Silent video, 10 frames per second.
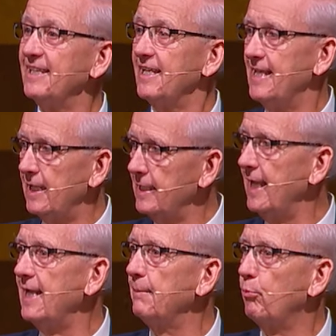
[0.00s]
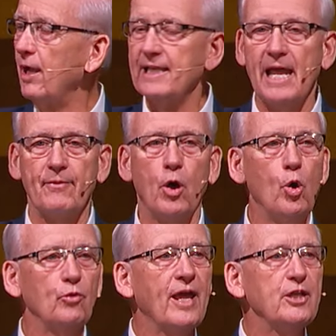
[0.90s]
to delegate and break down the
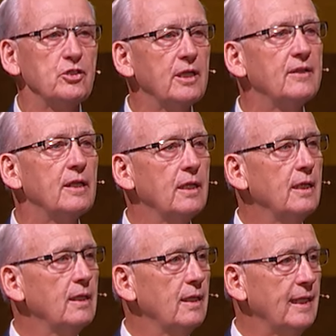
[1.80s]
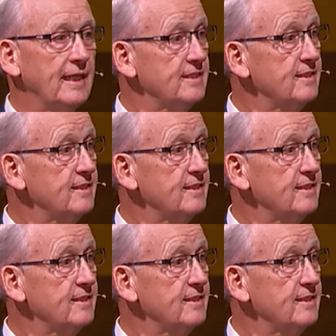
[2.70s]
whole nation, and, and it